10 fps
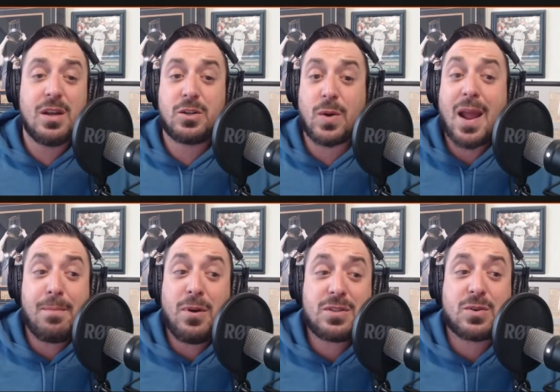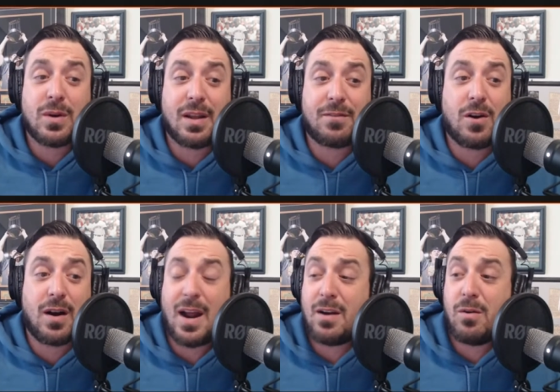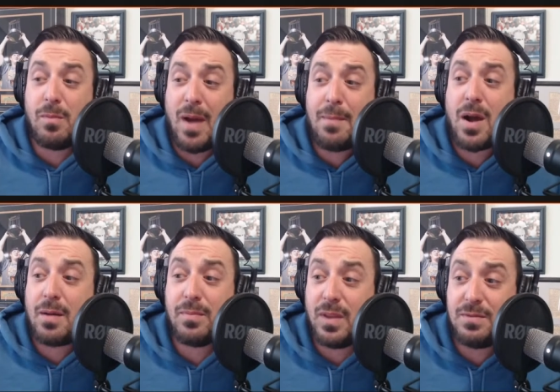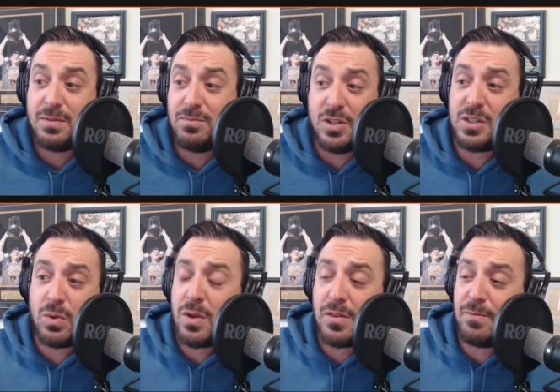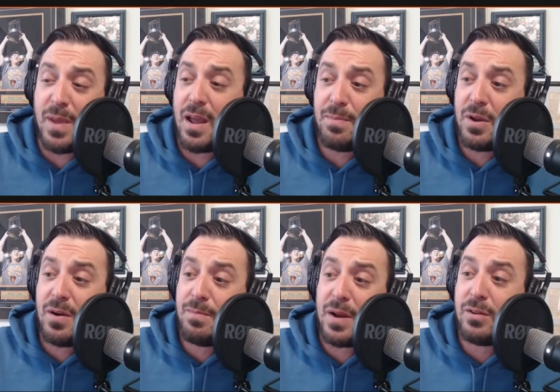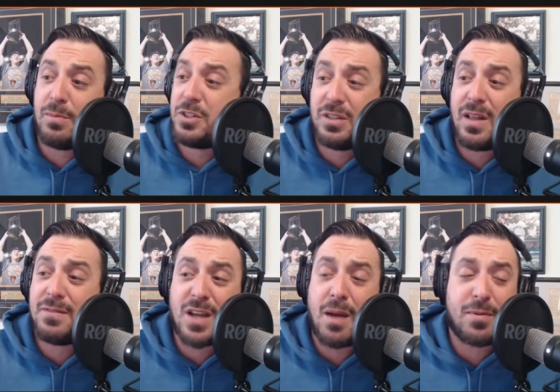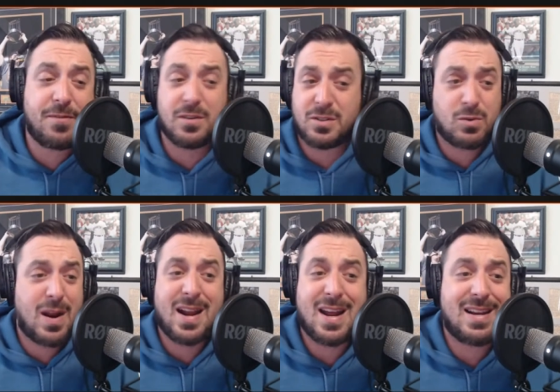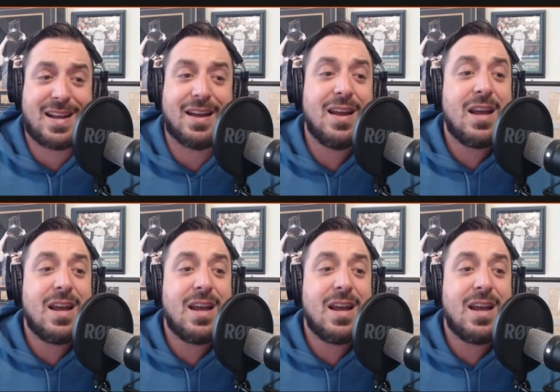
Try a bookstore gift card. I know my mom lives just north of me up here in Petaluma. She loves Copperfield. It's a great idea.